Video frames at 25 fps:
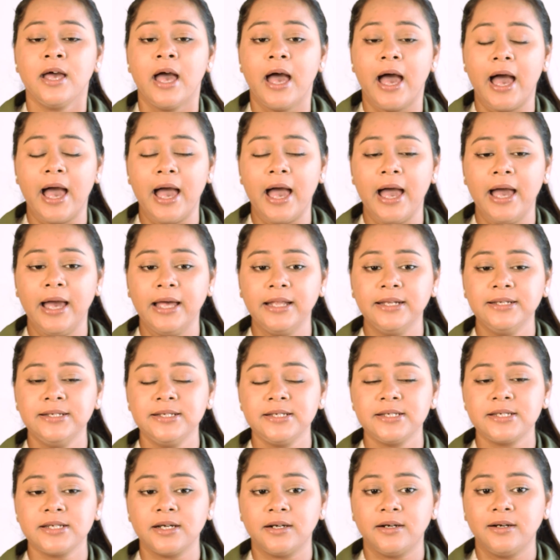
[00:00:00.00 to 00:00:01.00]

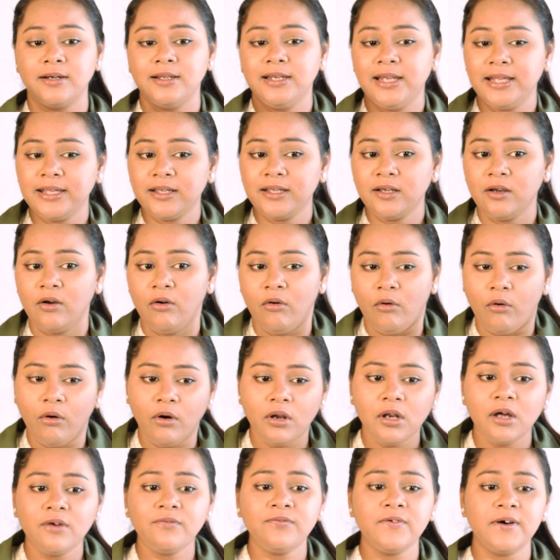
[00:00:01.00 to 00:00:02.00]
And like
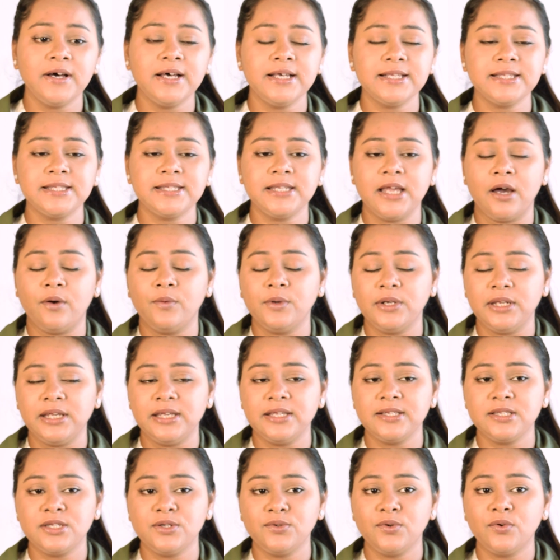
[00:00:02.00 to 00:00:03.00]
all of us
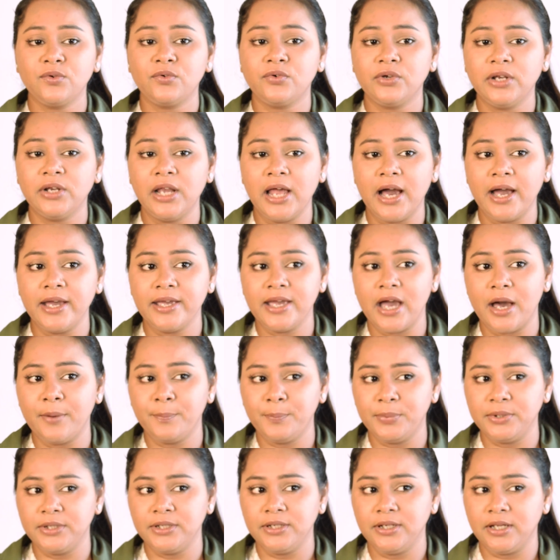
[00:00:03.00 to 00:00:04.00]
nowadays rely
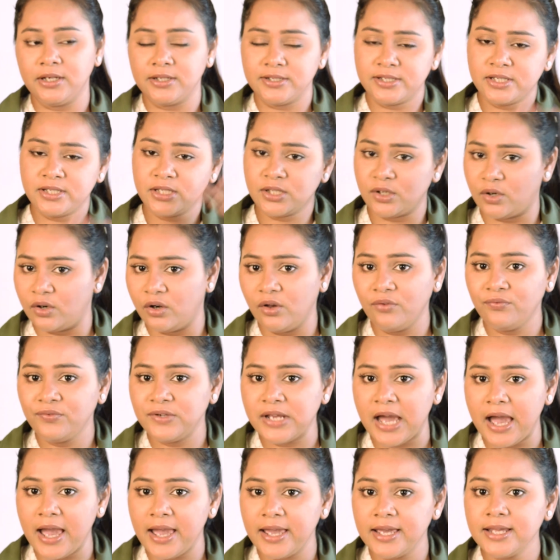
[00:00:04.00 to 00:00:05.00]
upon a sort of
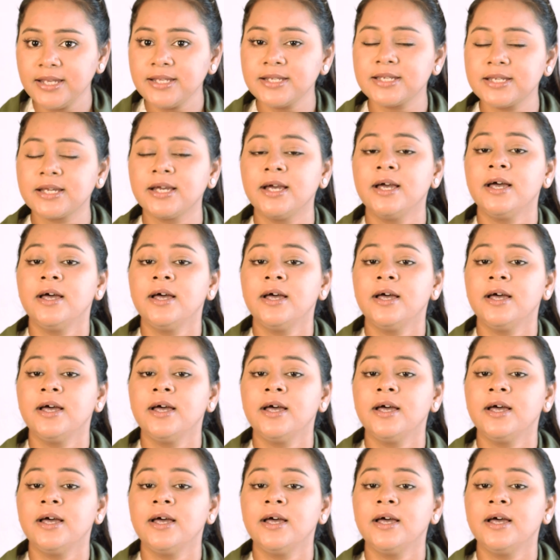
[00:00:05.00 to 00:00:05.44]
diet.